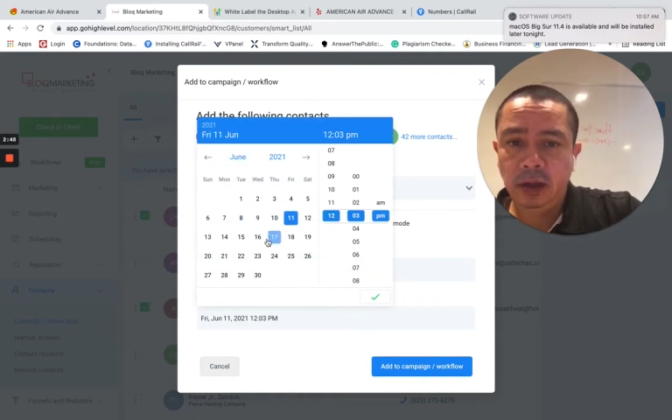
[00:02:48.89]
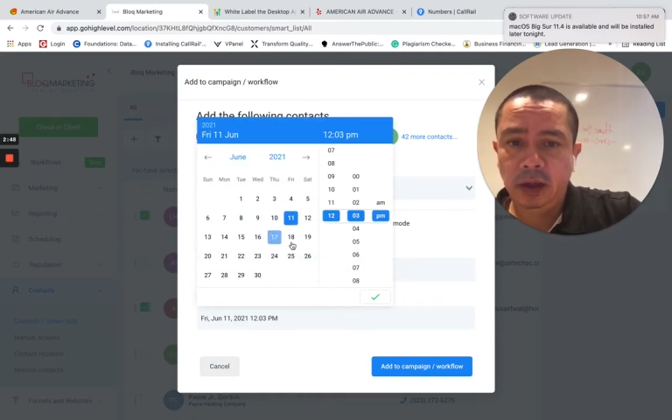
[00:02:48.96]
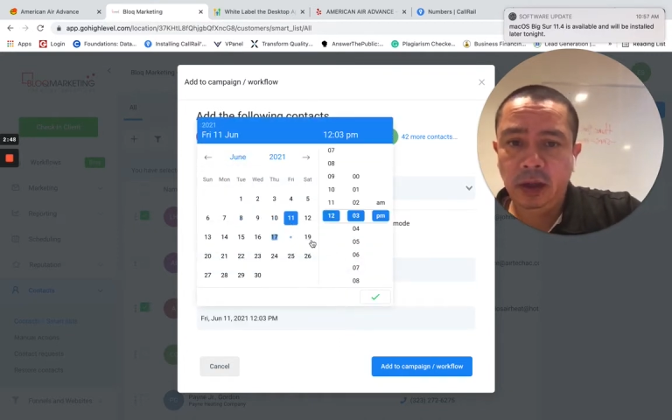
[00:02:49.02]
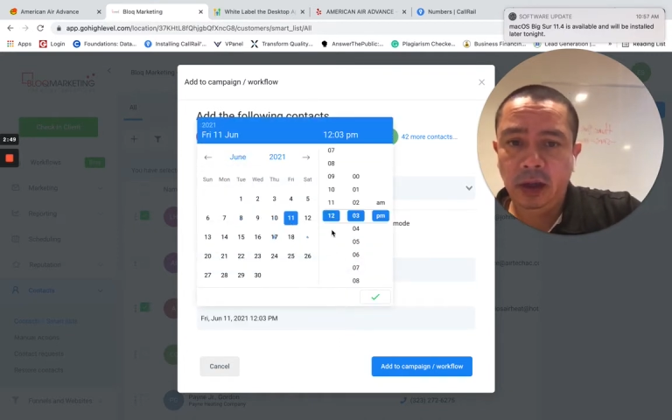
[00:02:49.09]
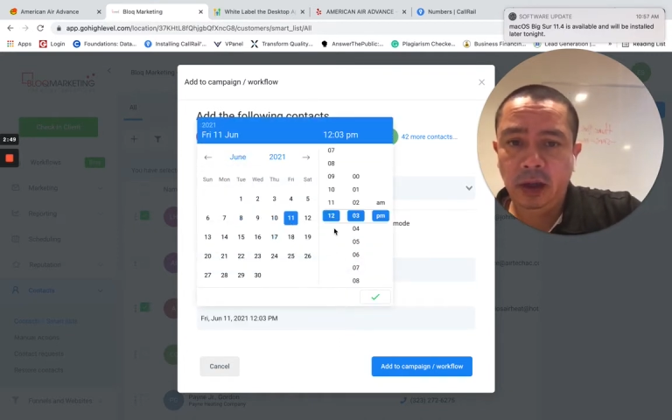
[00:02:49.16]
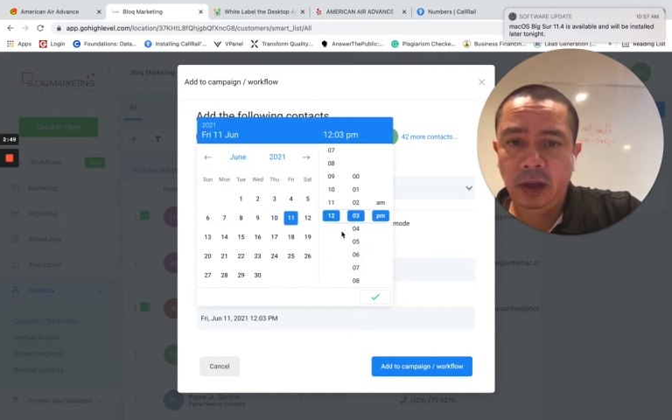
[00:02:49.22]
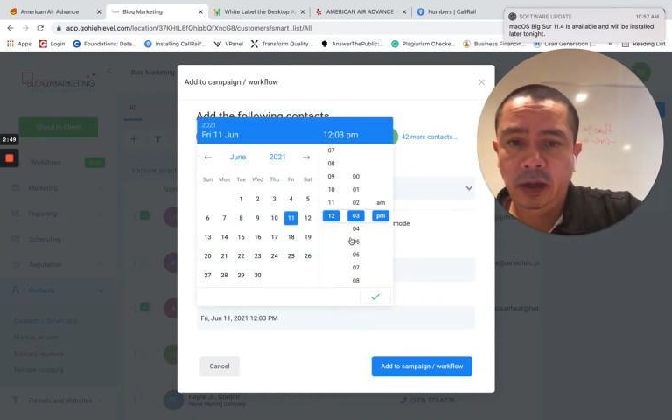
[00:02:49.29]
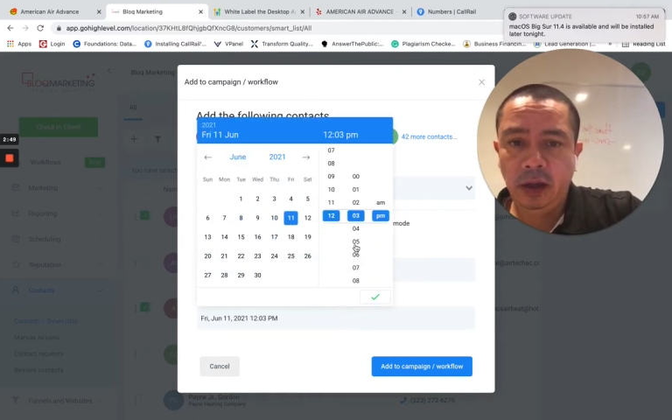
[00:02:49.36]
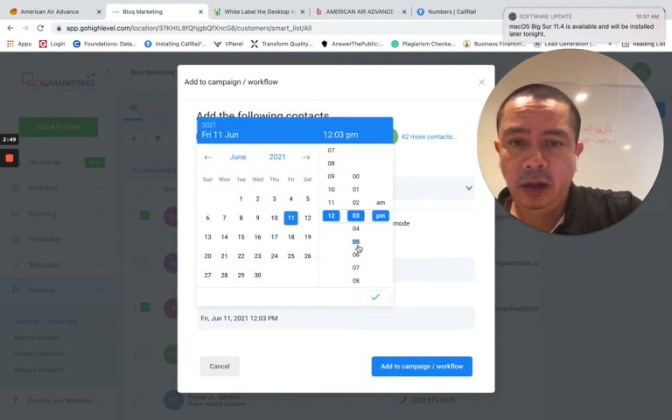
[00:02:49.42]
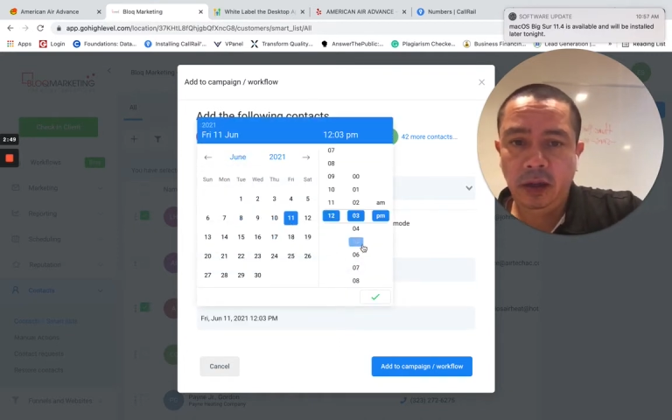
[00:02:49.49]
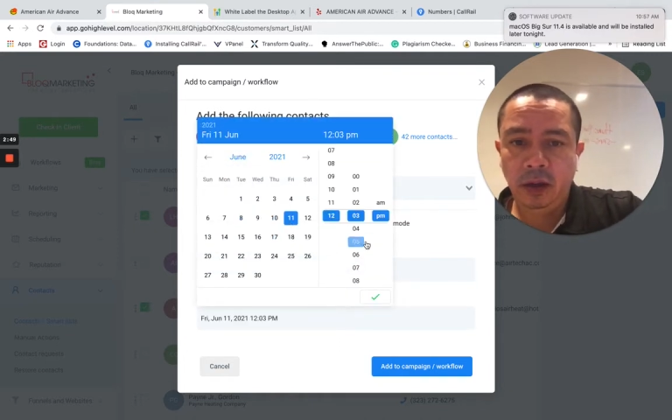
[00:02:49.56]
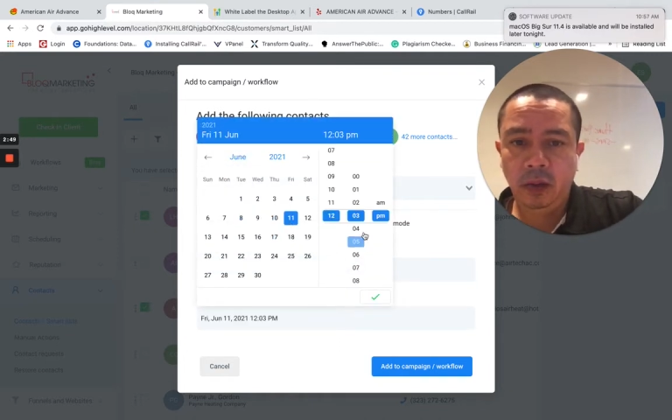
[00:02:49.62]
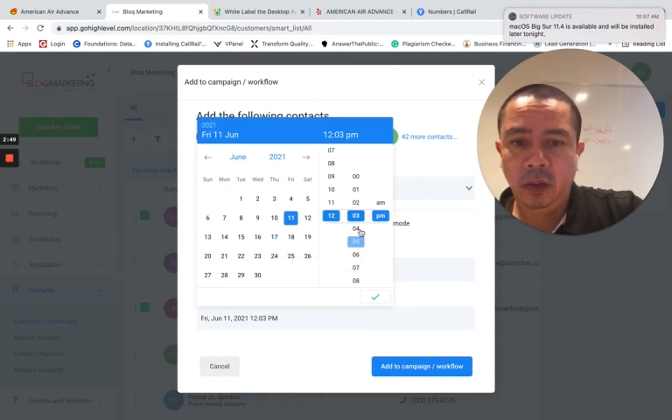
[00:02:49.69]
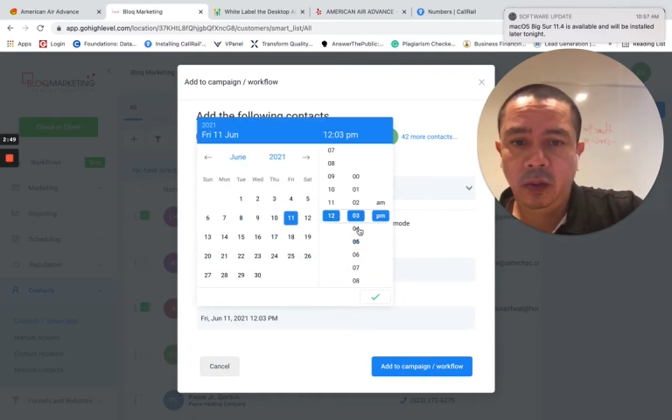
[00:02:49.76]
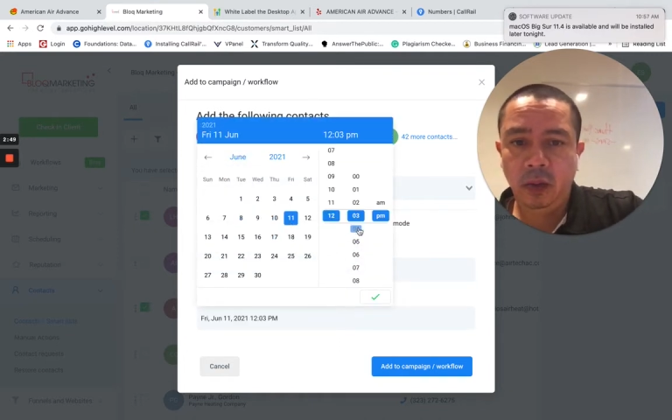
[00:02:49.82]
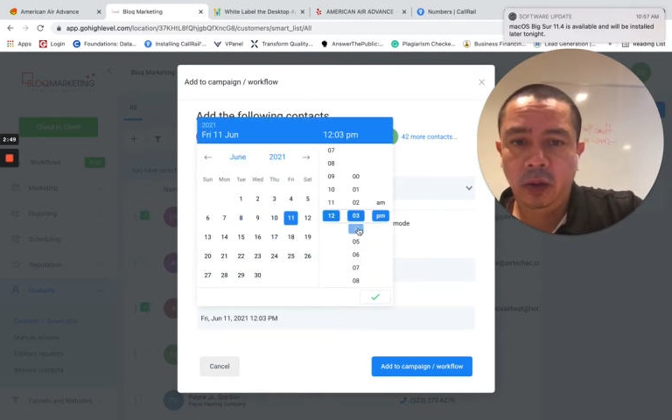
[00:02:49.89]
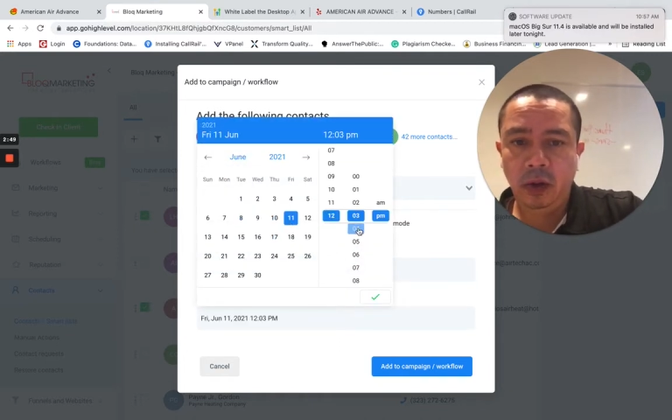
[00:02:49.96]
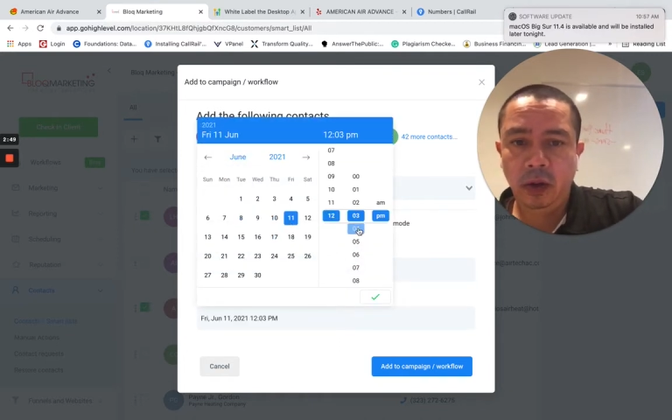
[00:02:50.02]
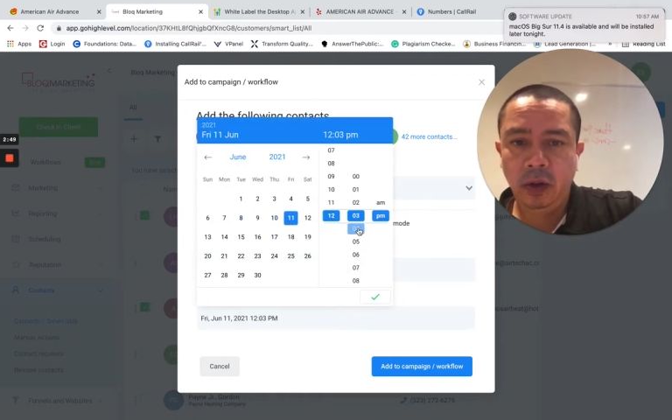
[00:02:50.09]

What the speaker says: and we're gonna